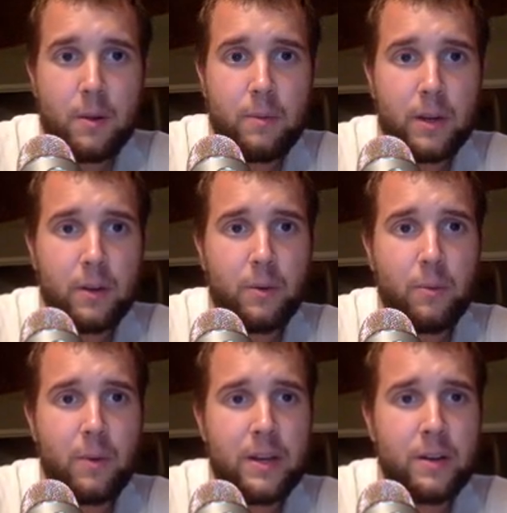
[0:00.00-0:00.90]
We go
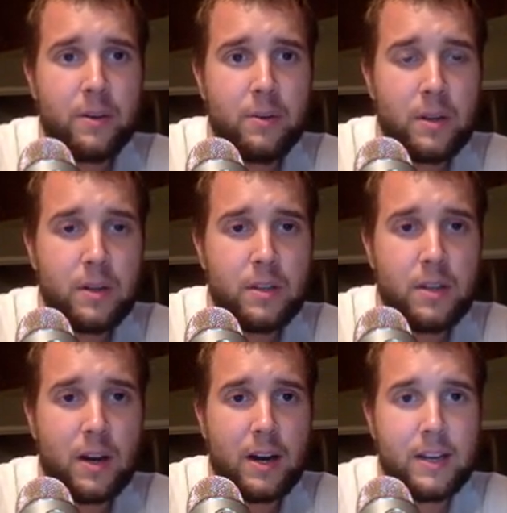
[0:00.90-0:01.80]

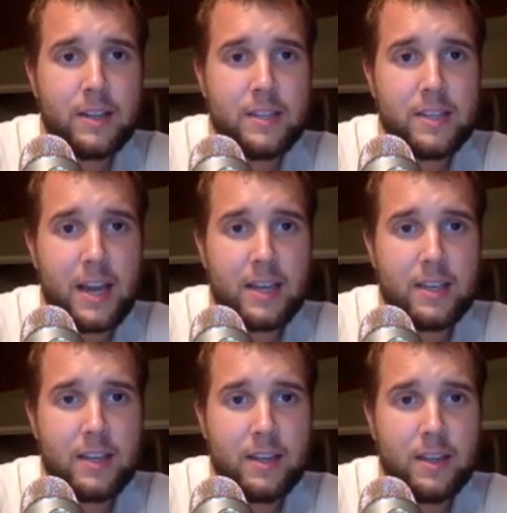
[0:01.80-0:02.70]
window.set